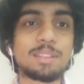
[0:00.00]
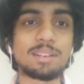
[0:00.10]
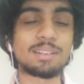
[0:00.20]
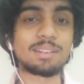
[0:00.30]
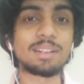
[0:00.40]

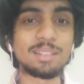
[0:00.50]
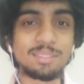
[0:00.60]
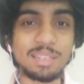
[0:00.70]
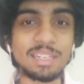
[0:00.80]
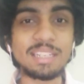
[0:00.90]
The
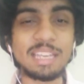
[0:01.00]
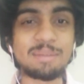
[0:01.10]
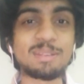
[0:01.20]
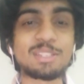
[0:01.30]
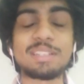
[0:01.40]
3D mm-hmm.
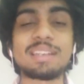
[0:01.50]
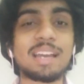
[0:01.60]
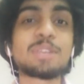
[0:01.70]
imaging. I